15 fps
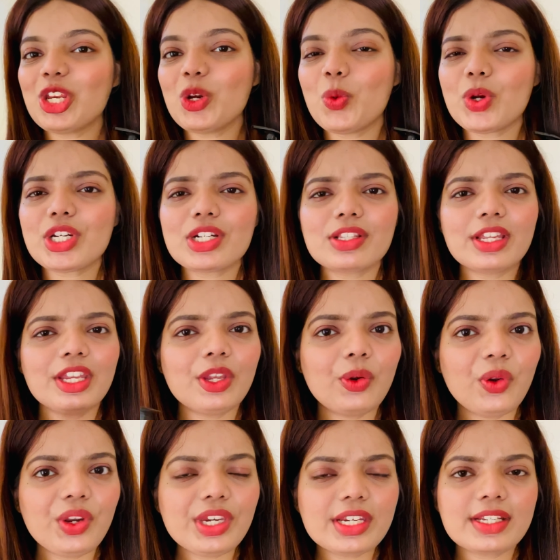you what are the
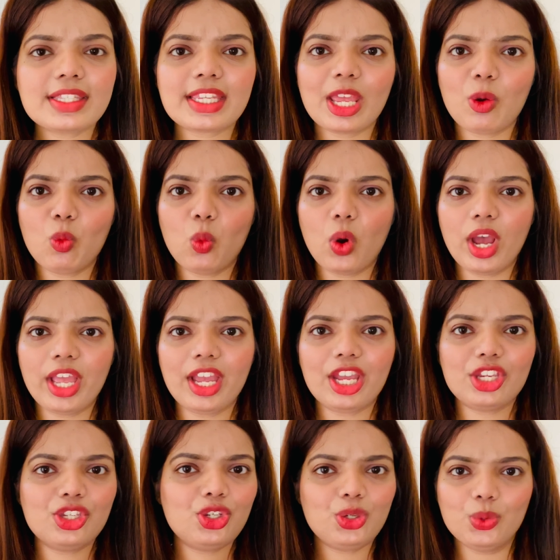ingredients and why i
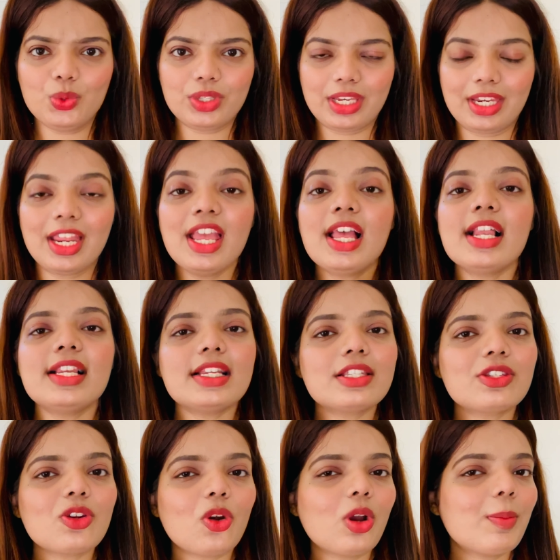choose it
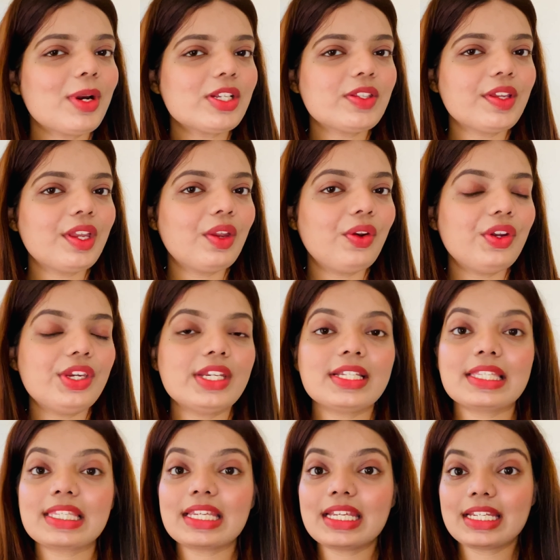let's talk about the
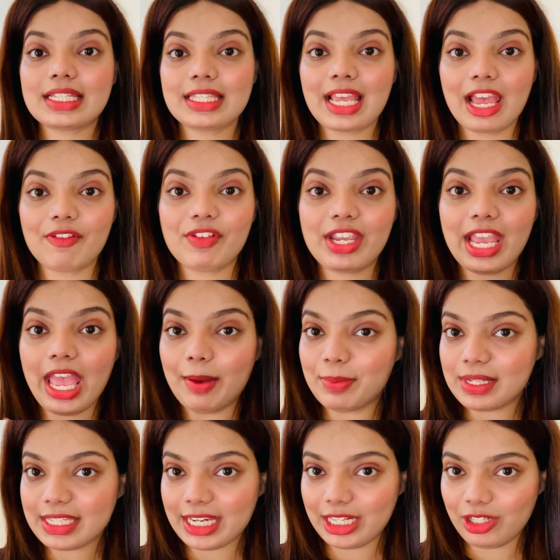ingredients it is having
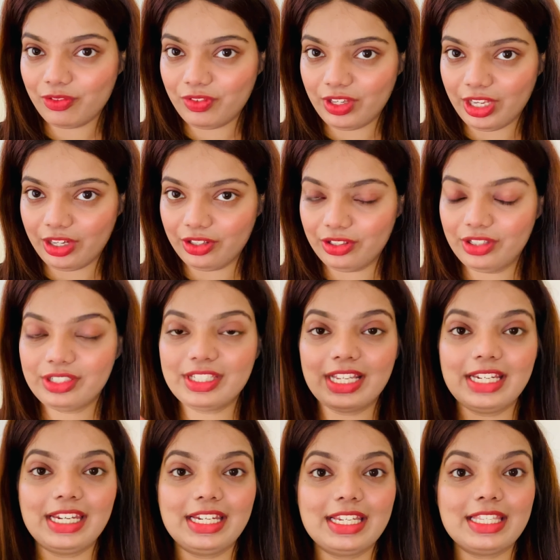apple cider vinegar
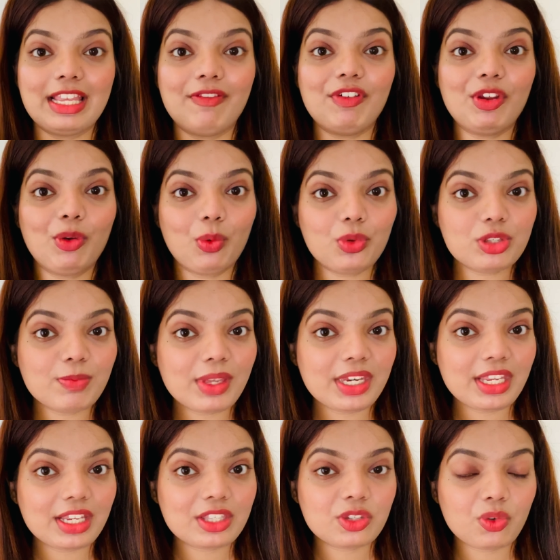then it is having
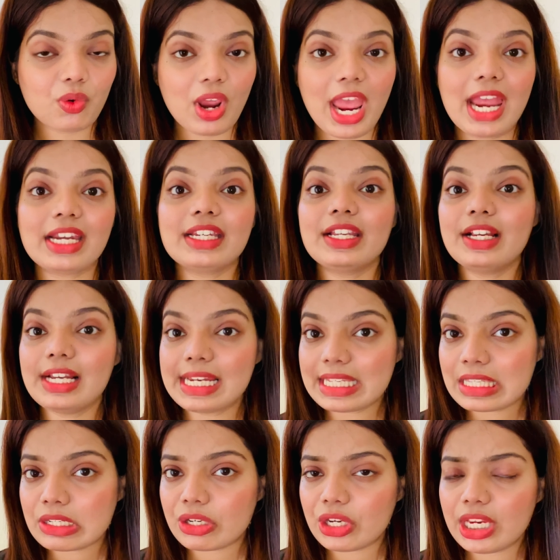rosemary extract
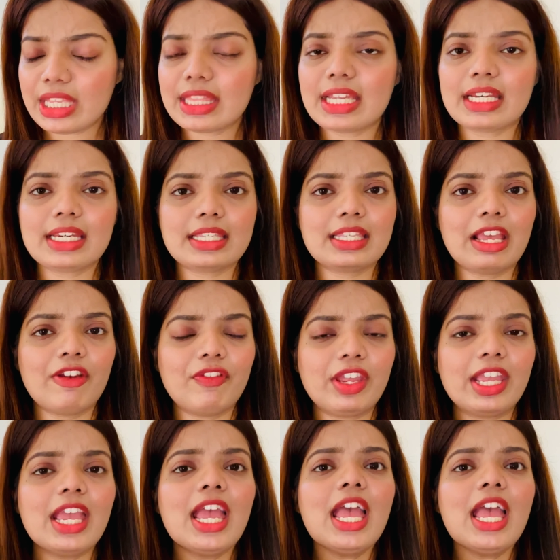glycerine that is having